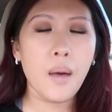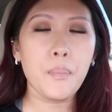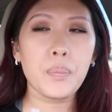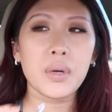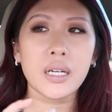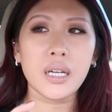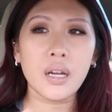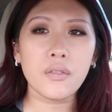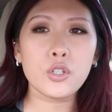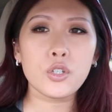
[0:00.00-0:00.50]

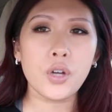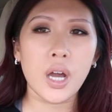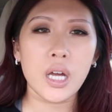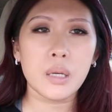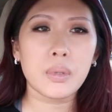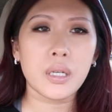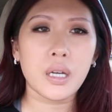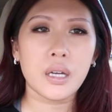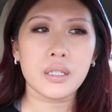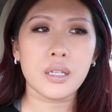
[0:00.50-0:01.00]
But I never
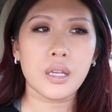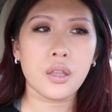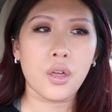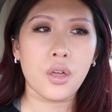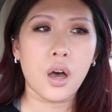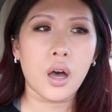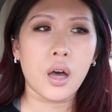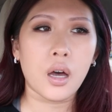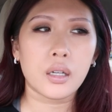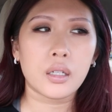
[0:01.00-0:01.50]
tried it because I
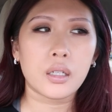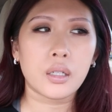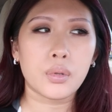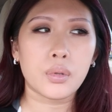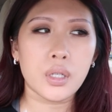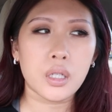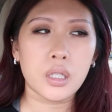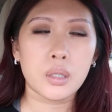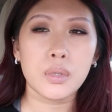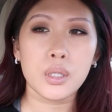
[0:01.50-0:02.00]
thought it
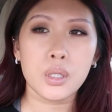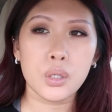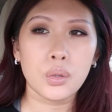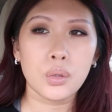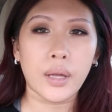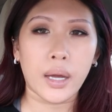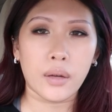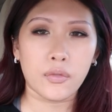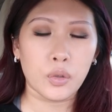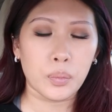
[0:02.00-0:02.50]
was going to be
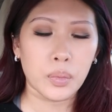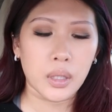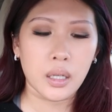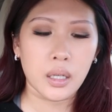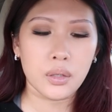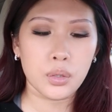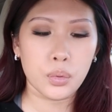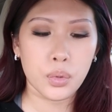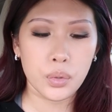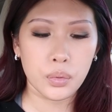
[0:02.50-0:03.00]
too light for me
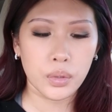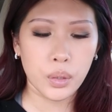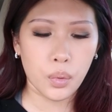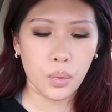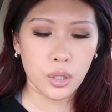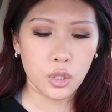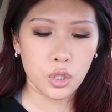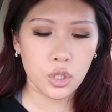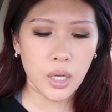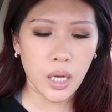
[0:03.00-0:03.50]
because there was only
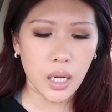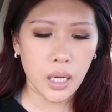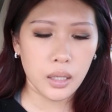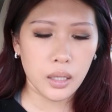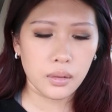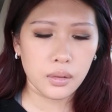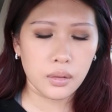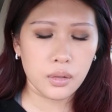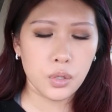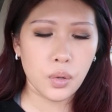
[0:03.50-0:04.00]
one
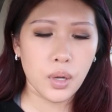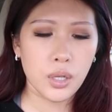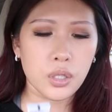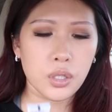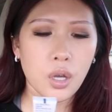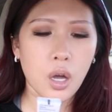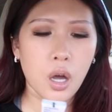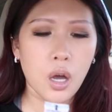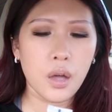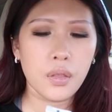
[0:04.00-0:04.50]
shade. So I
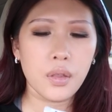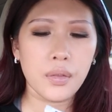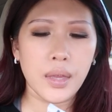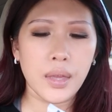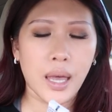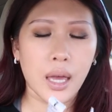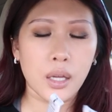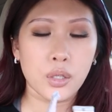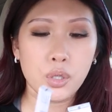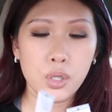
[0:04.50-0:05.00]
saw that
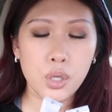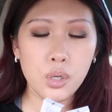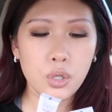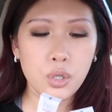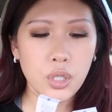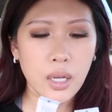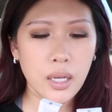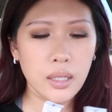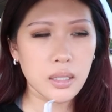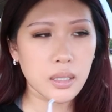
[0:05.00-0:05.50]
they had two
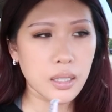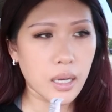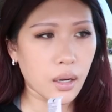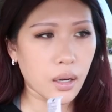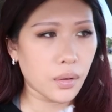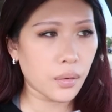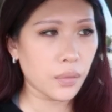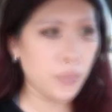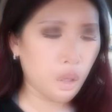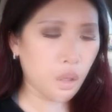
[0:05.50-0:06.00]
shades
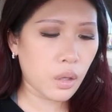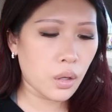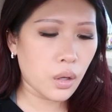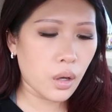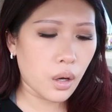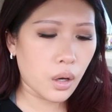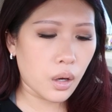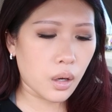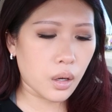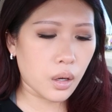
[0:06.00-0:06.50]
now.
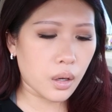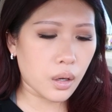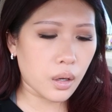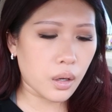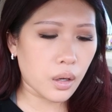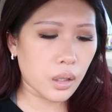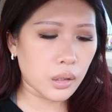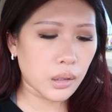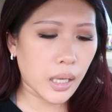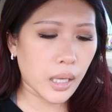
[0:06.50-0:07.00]

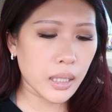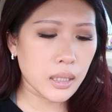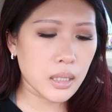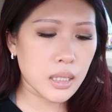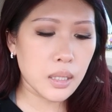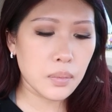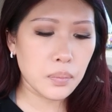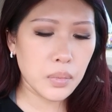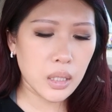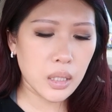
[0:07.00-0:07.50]
Uh, a
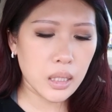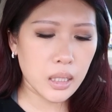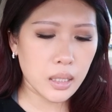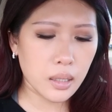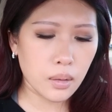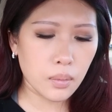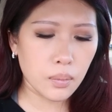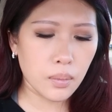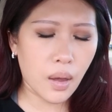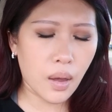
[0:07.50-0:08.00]
light to
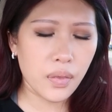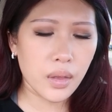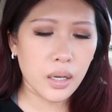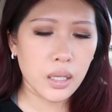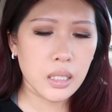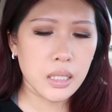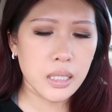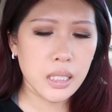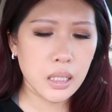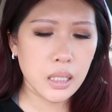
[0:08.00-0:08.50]
medium and
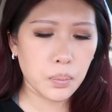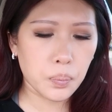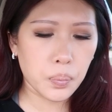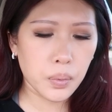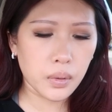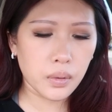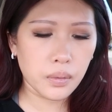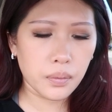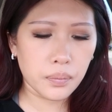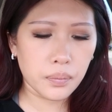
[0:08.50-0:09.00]
then a deep.